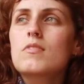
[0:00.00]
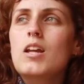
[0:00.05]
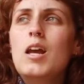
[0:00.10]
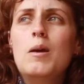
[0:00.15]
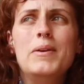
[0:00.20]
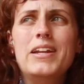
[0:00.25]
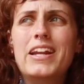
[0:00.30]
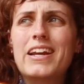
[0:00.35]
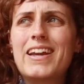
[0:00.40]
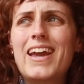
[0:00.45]
I
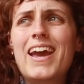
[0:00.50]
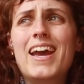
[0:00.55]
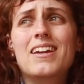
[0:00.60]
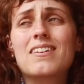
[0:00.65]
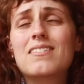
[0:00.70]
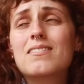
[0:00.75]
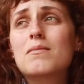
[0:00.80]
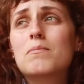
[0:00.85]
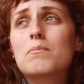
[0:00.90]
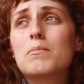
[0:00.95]
mean I
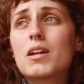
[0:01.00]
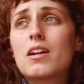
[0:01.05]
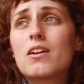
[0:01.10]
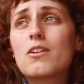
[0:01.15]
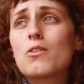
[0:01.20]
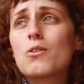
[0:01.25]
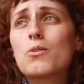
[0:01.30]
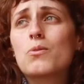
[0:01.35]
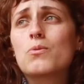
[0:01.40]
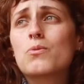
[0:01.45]
can, but I
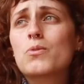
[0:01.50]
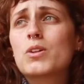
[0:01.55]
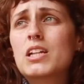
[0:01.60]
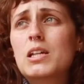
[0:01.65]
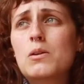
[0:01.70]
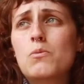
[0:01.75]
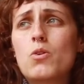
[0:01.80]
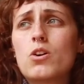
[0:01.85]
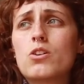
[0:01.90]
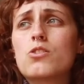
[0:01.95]
don't
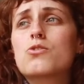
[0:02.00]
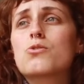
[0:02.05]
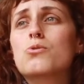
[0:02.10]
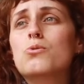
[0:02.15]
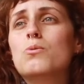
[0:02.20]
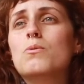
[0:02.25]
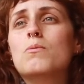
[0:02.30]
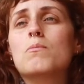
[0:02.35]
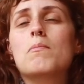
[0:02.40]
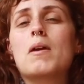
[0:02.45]
really want
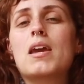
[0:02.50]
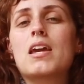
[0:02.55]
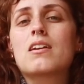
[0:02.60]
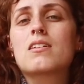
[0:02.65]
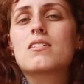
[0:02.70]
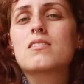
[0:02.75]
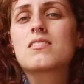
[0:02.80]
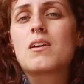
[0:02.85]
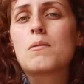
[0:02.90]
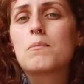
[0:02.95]
to
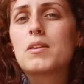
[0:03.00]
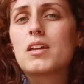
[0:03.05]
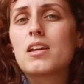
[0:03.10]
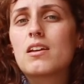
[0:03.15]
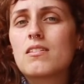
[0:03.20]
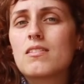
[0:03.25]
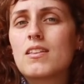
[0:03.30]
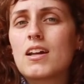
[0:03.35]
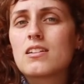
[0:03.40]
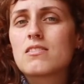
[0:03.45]
make
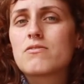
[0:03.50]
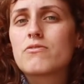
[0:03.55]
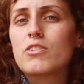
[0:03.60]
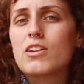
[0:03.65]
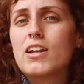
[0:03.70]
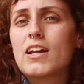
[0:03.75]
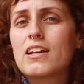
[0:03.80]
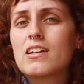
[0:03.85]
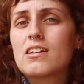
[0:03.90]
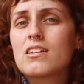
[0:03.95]
something that's for
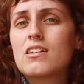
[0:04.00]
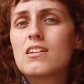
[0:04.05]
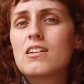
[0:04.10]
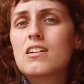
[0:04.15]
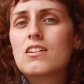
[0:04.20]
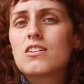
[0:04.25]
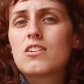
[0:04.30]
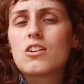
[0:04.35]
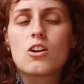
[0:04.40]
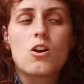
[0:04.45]
like
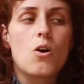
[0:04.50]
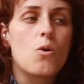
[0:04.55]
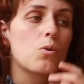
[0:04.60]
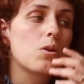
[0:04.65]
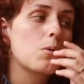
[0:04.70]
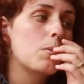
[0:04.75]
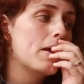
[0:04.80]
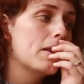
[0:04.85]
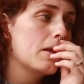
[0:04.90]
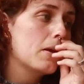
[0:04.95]
the
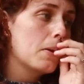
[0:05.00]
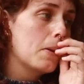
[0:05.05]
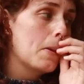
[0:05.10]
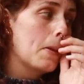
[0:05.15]
colder weather.